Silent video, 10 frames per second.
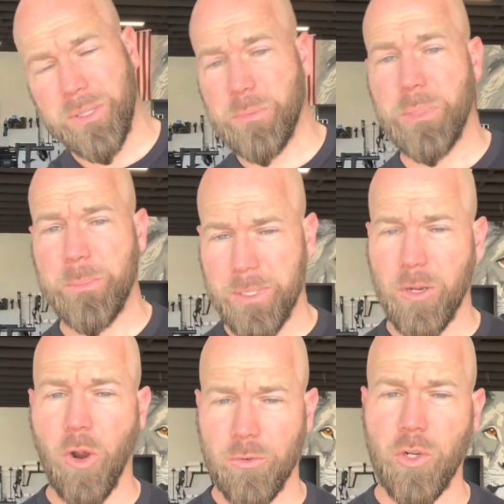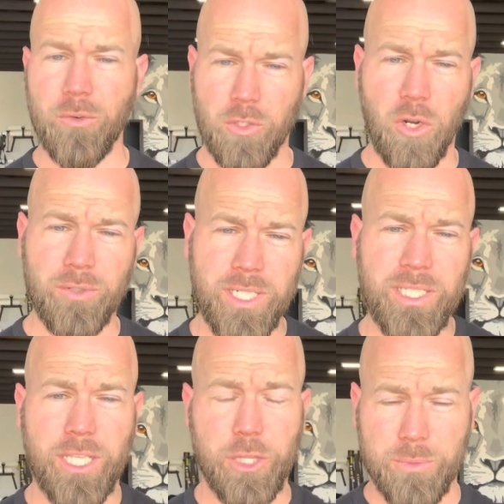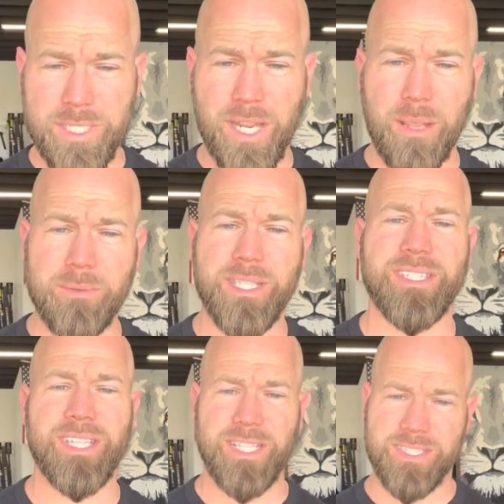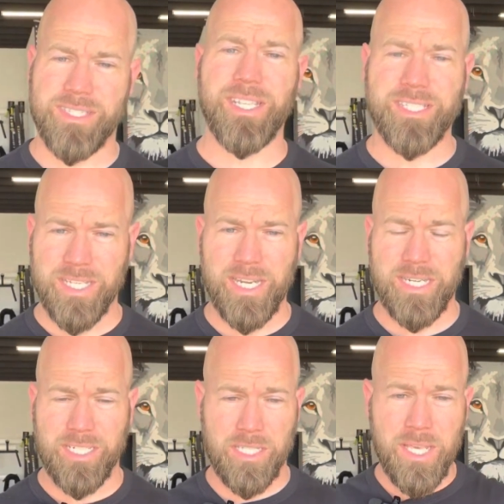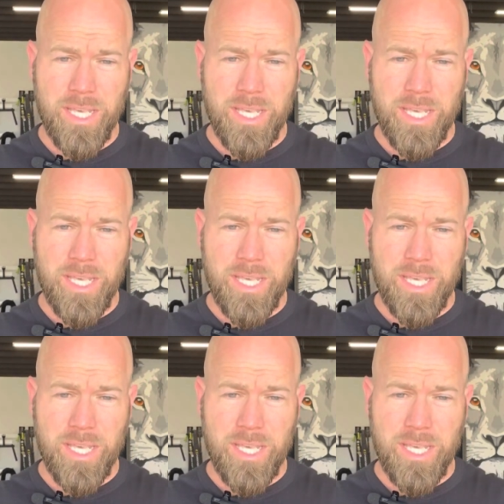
It's beeping over and over and over again, like 3 times. It's disconnecting.